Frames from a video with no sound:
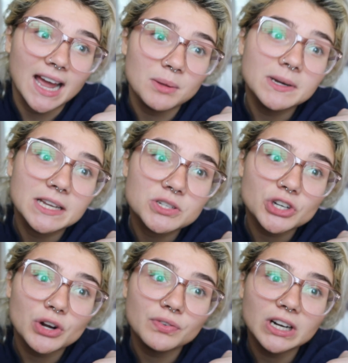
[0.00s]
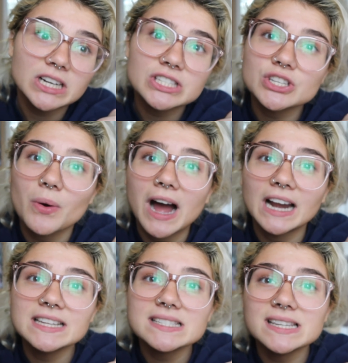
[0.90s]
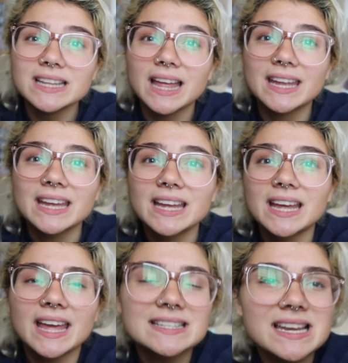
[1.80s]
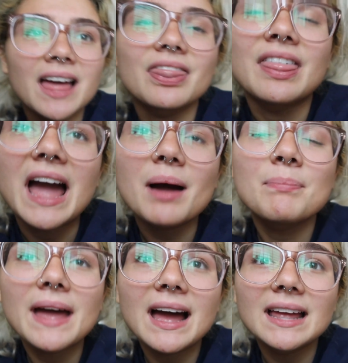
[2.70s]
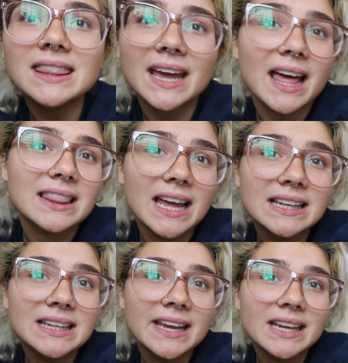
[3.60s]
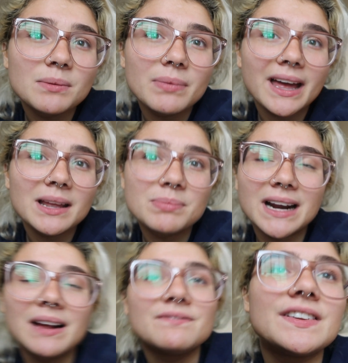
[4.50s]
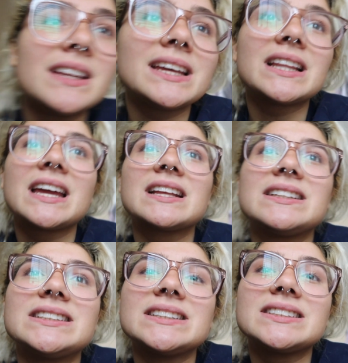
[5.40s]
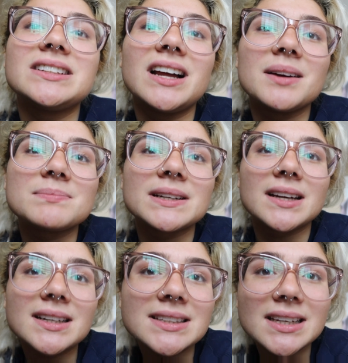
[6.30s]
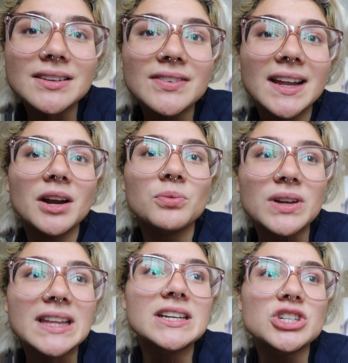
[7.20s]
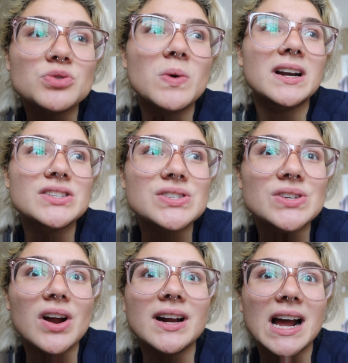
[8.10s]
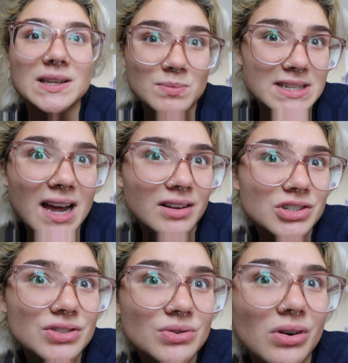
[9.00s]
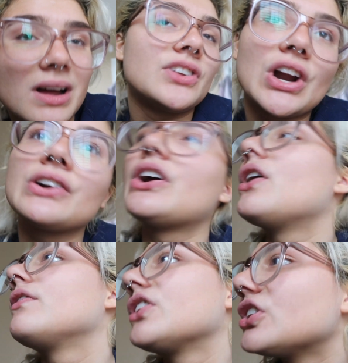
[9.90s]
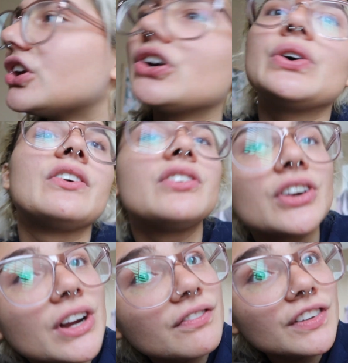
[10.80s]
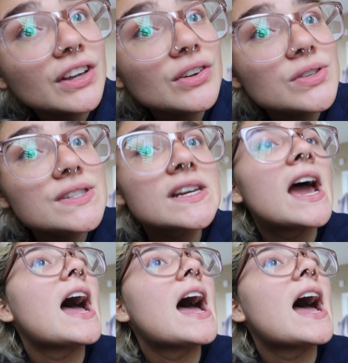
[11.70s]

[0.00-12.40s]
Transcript: I'm an introvert, so honestly, like, it's not that bad. Like, I like laying in bed, but I'm feeling, like, a little unproductive, and I really just want to start cosmetology school. If you don't know, if you're new, if you're confused,